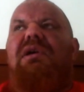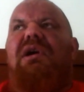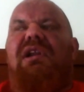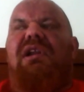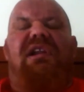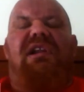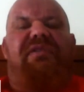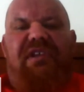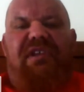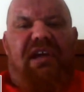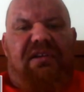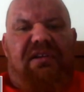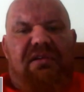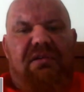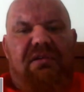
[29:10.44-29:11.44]
And it never
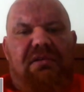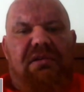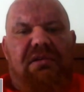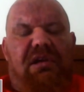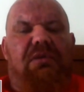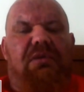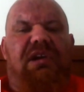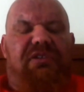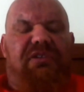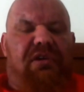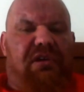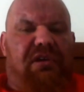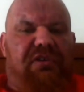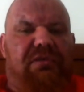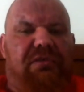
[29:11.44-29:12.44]
did. And a week
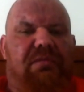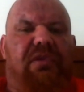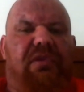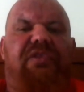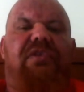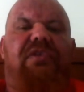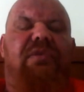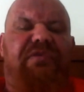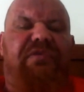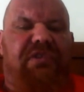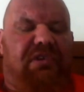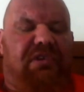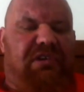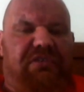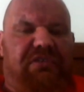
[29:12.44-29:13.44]
turned into a month, and a month
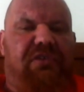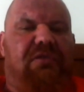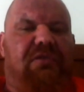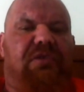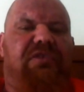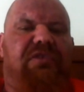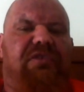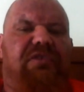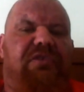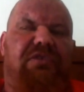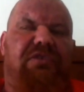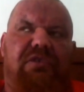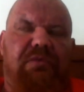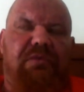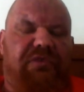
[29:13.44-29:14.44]
turned into 2 months, and
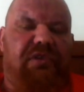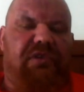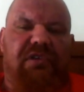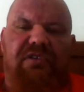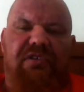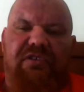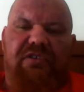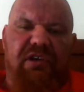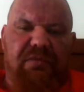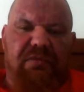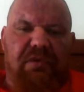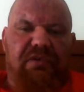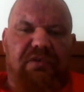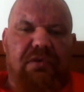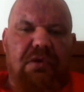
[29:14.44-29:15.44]
2 months turned into 6
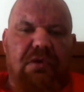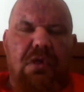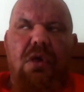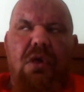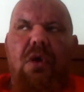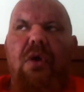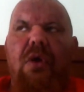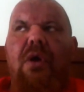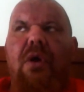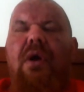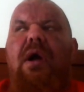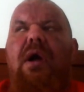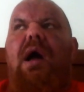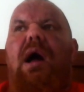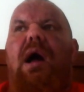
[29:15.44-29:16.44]
months.
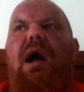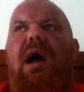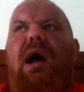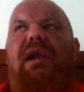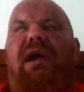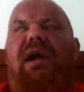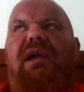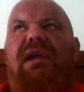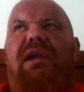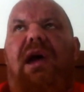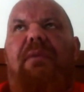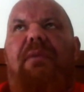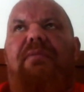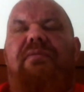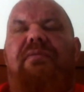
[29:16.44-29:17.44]
And I
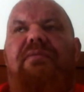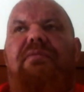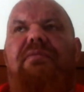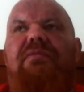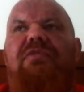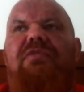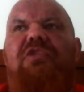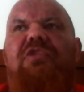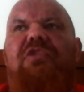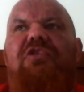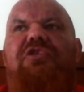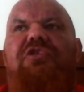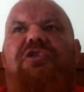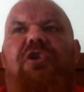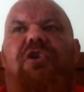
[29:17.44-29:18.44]
kept
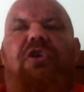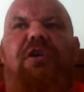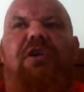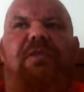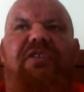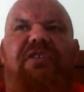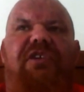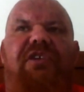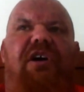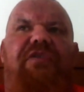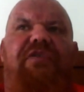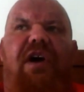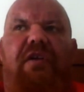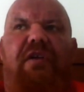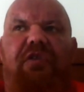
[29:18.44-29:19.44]
talking myself
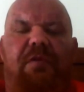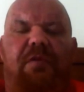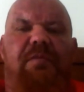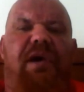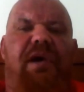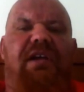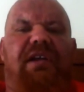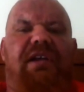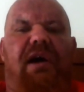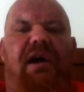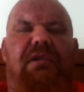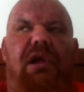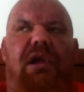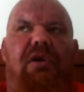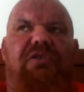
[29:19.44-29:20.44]
out of coming back
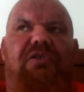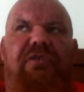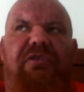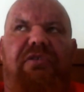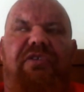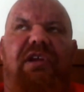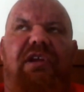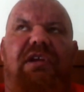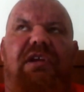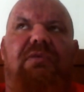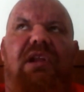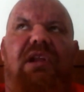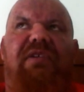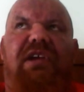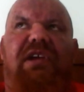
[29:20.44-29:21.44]
down low, because I was thinking,
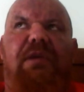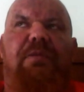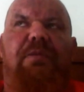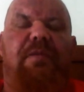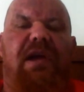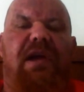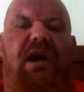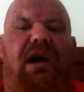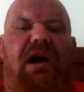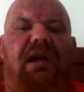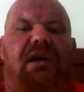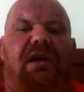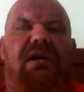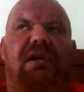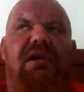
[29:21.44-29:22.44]
well, if I keep them a bit
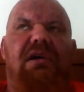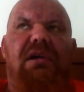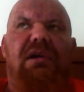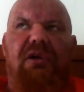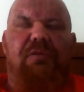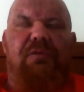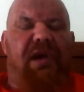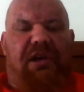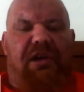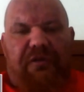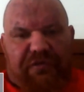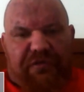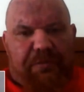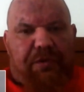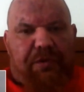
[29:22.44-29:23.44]
higher, it'll make up
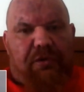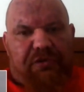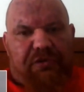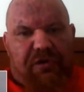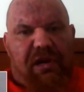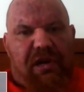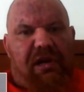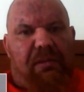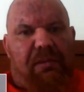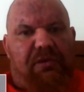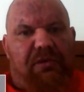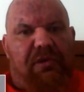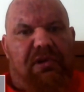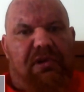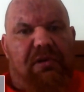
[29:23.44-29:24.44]
for the poor training I'm
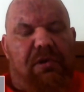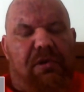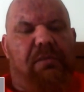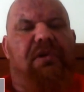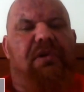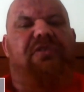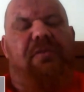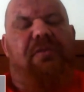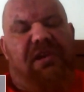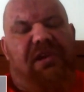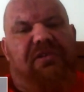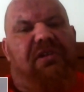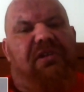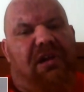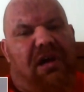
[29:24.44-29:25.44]
doing at the moment because I'm
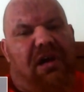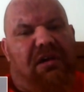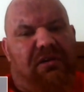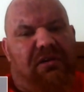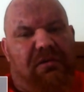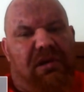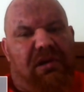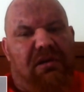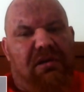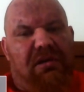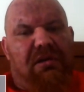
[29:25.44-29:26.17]
injured and I can't do it.